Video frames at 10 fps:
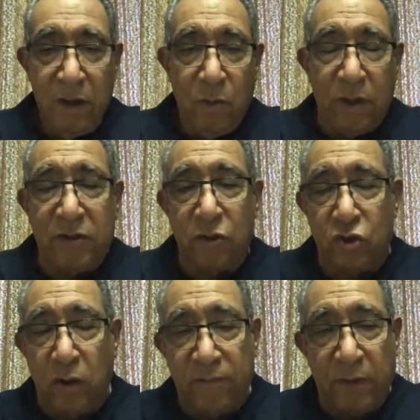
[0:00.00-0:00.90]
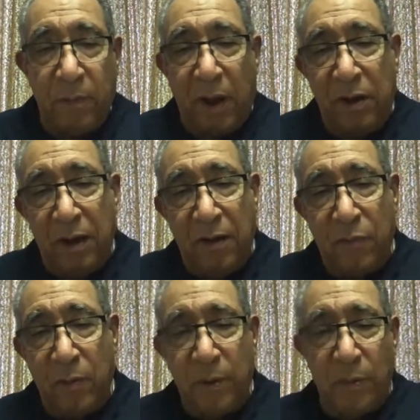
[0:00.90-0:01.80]
What's so joyful about love
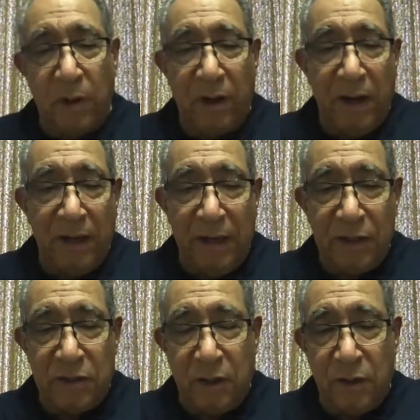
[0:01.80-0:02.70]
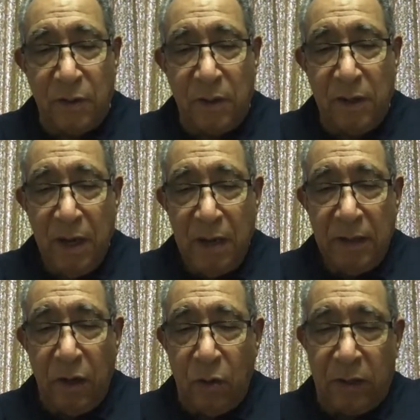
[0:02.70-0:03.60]
when people are hating each other and
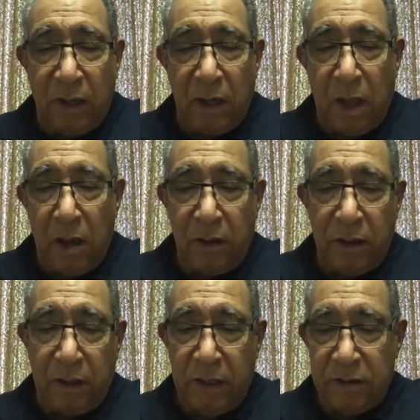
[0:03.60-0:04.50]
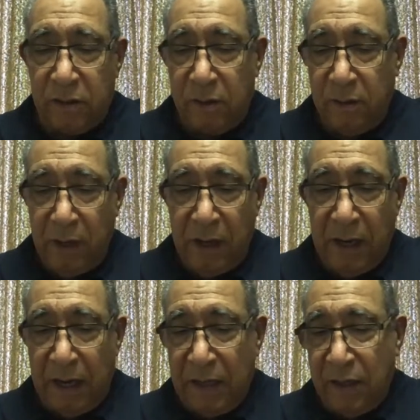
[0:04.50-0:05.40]
they don't get along and the kids are
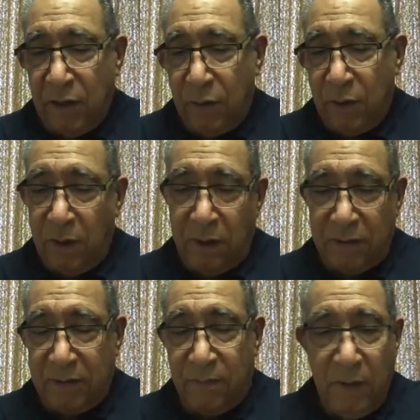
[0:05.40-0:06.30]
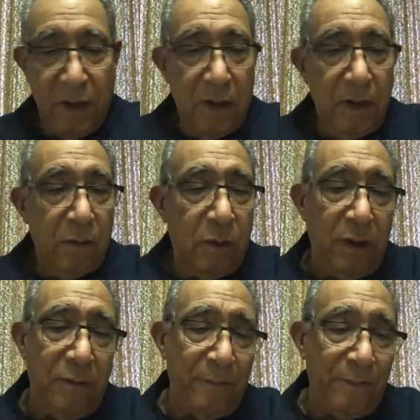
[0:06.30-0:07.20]
hating you and all that stuff?
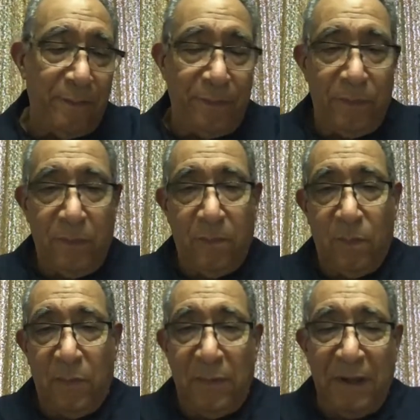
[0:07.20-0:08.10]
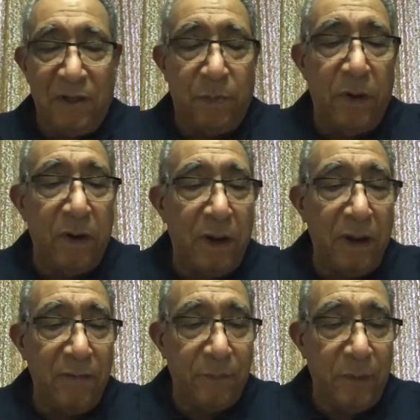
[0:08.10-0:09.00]
Well, that's part of
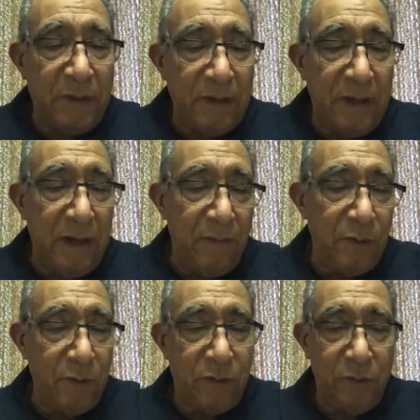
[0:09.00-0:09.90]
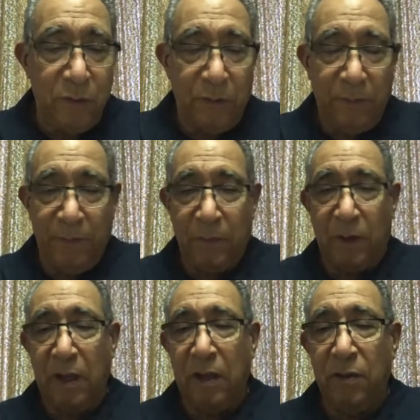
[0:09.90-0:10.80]
life. But then they love you too.
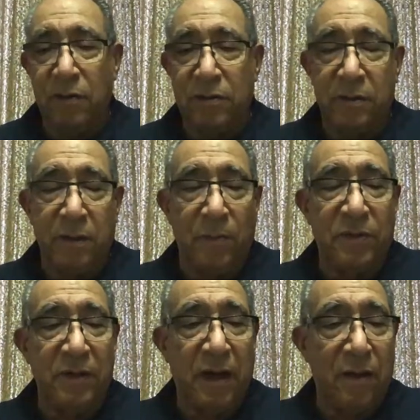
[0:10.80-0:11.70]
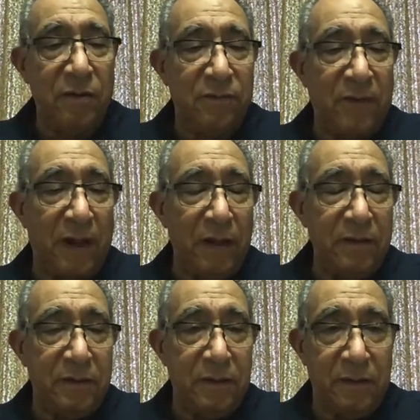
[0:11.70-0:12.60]
Okay, there's ups and downs,
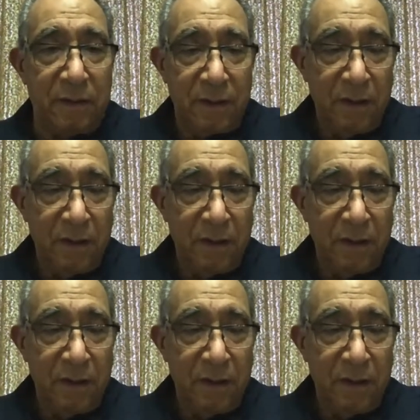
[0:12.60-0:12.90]
valleys and